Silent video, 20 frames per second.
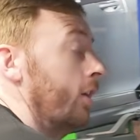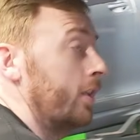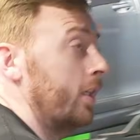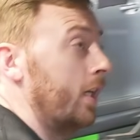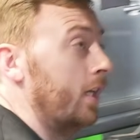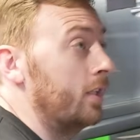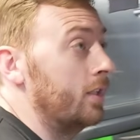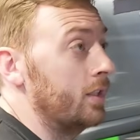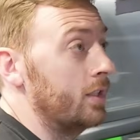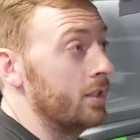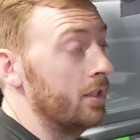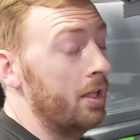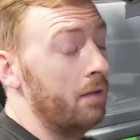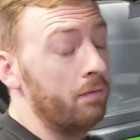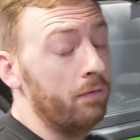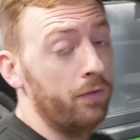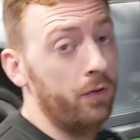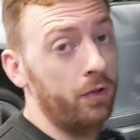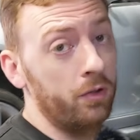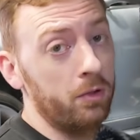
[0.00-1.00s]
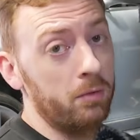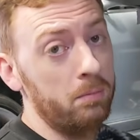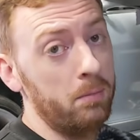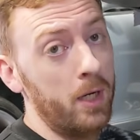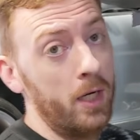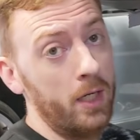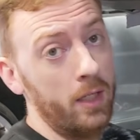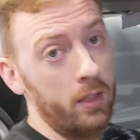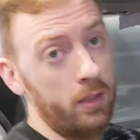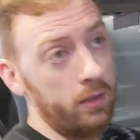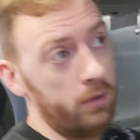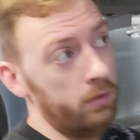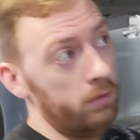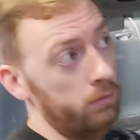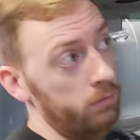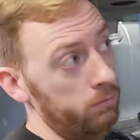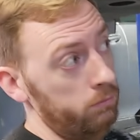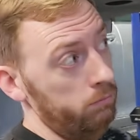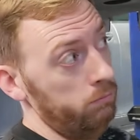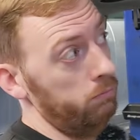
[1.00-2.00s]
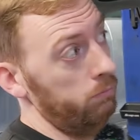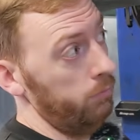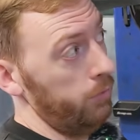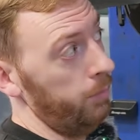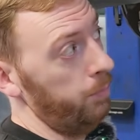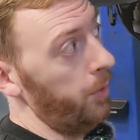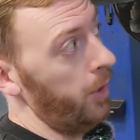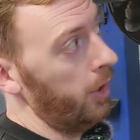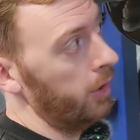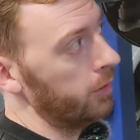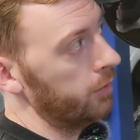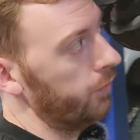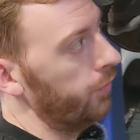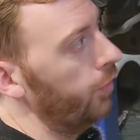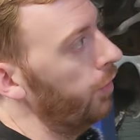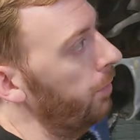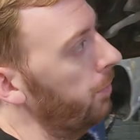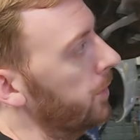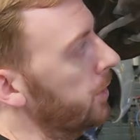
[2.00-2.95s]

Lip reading: of cases Lemforder make the parts for